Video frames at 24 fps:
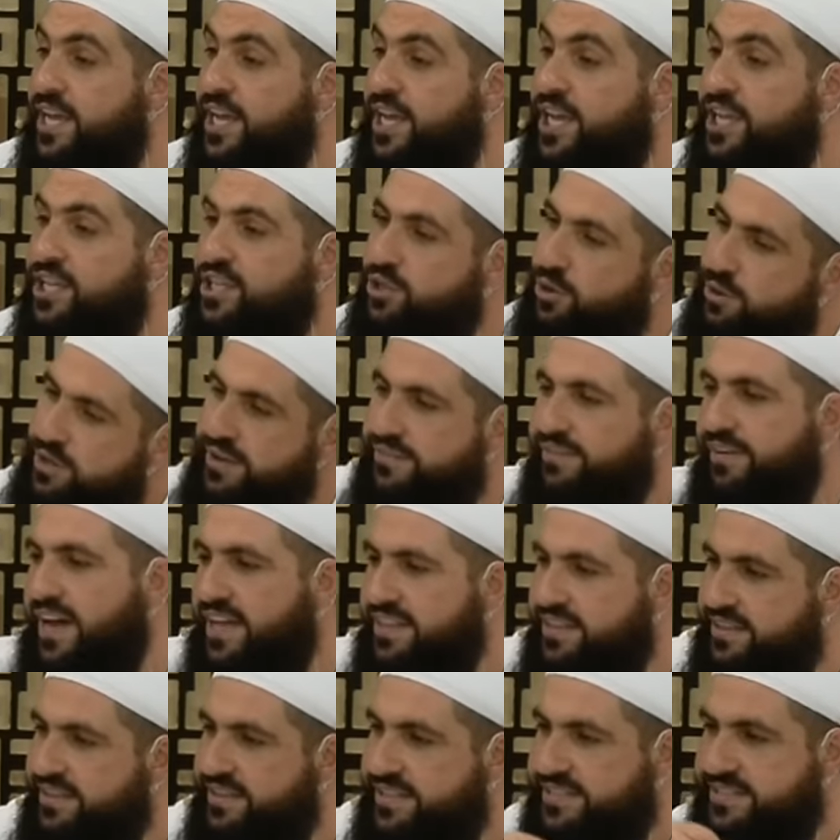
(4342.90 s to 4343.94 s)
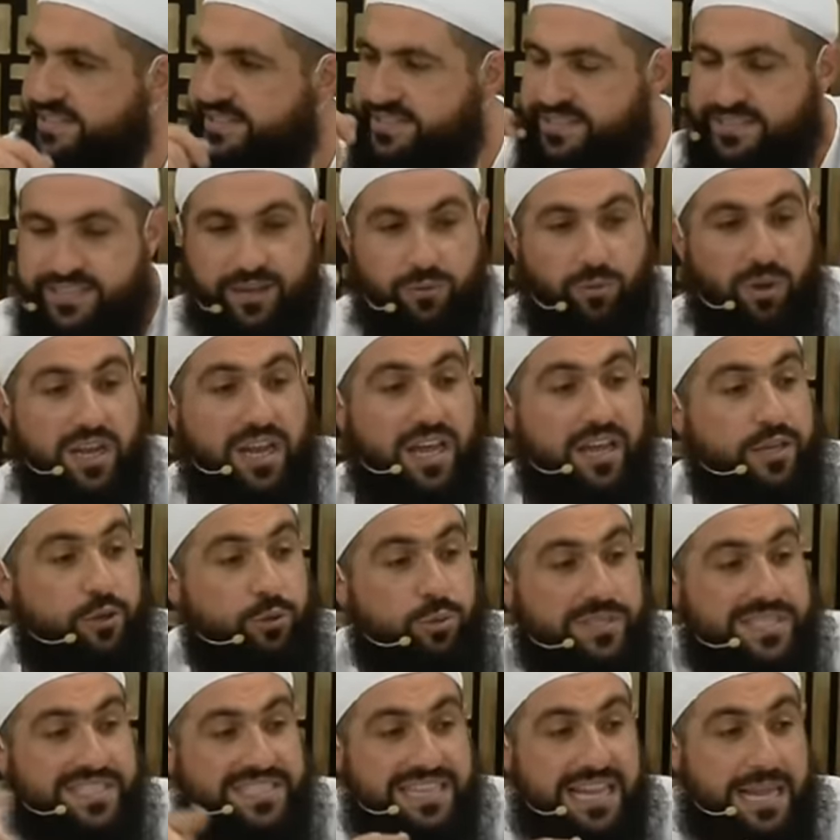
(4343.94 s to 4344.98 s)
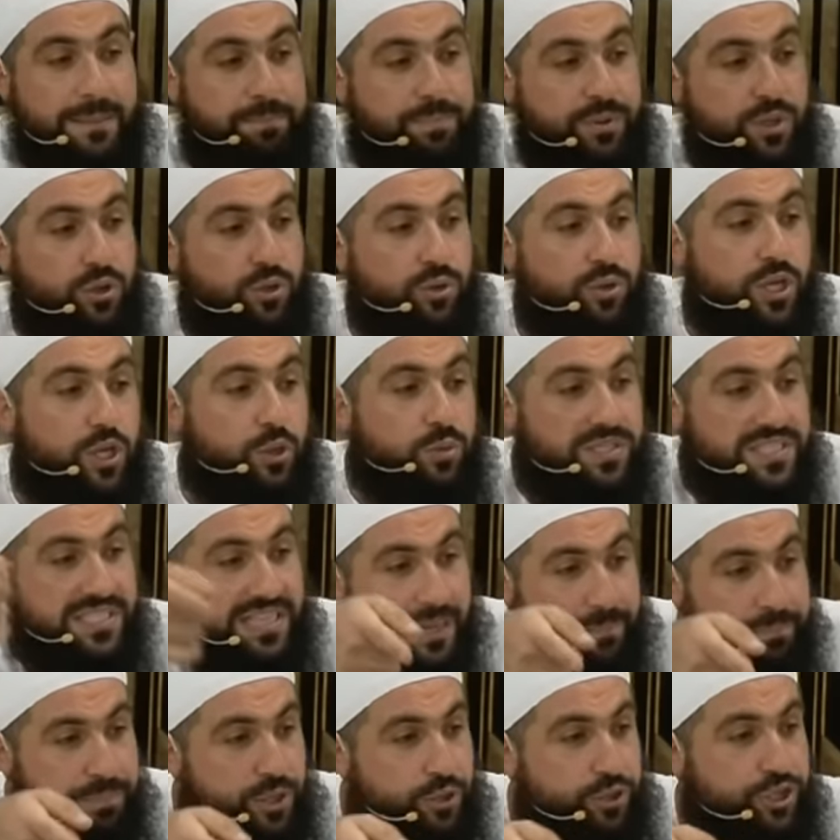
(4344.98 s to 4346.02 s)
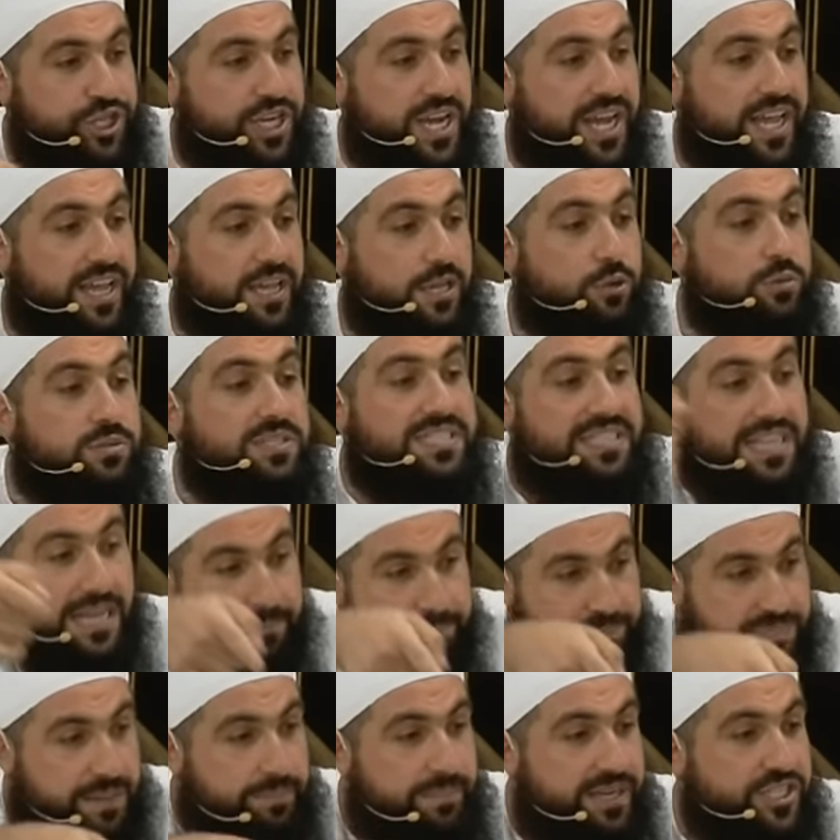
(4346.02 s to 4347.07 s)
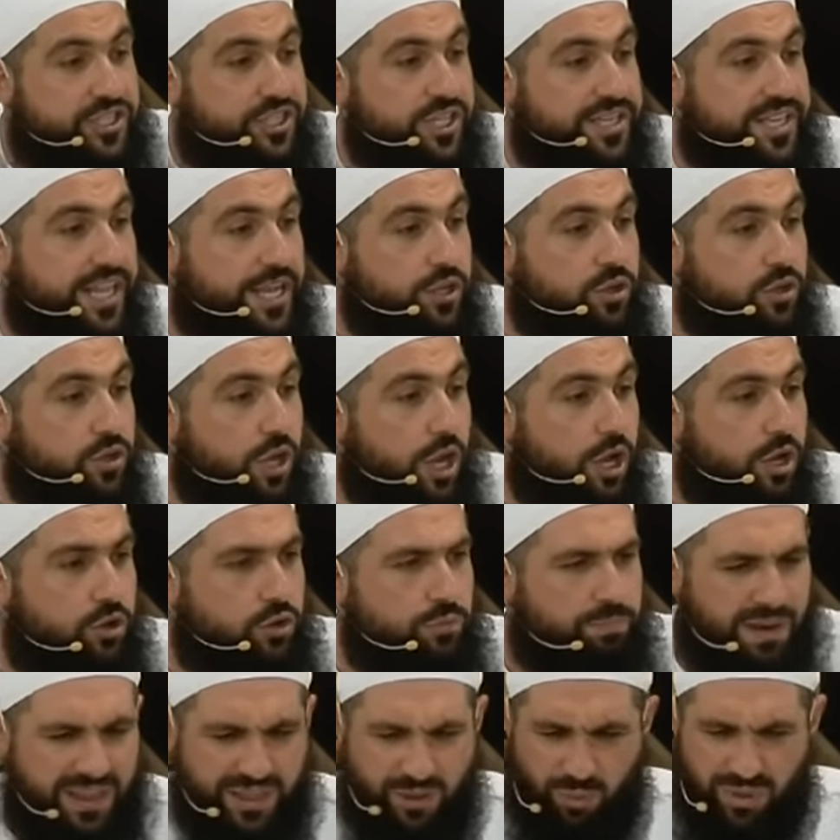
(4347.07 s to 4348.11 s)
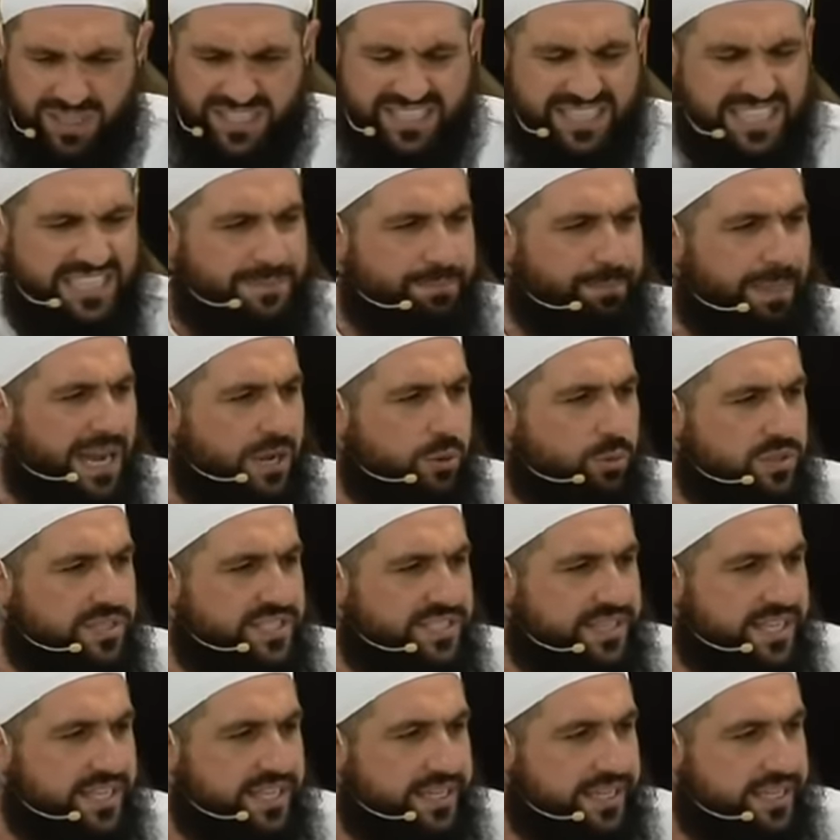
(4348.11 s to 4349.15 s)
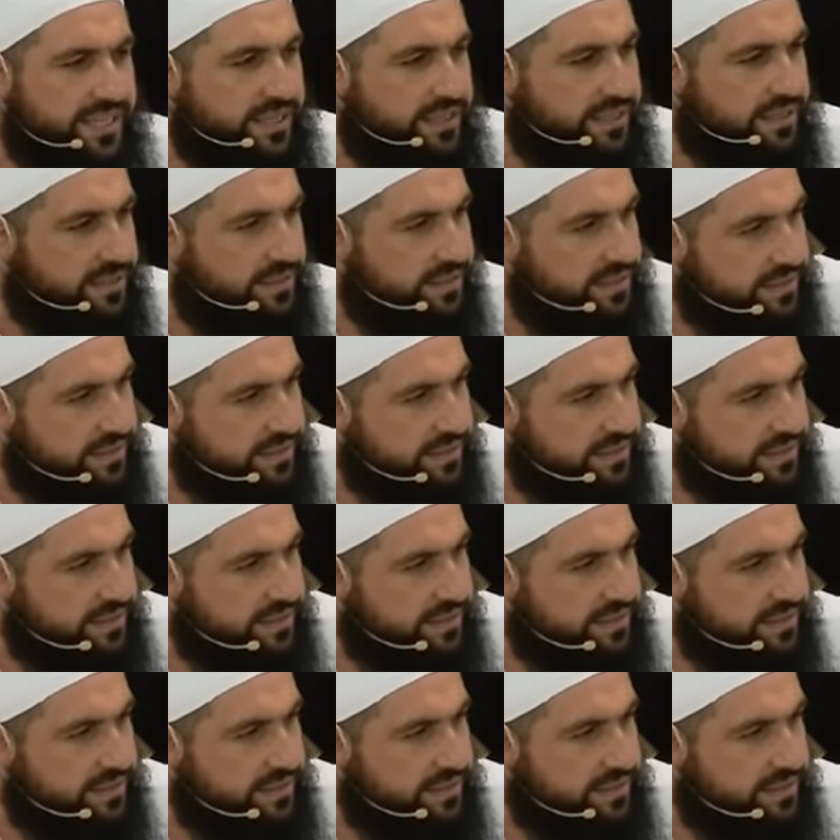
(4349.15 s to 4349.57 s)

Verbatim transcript: Tell your father this. Wallah, he'll slap you, he'll slap your sheikh, he'll slap the masjid that you go to. Brother, what's this backwards thinking?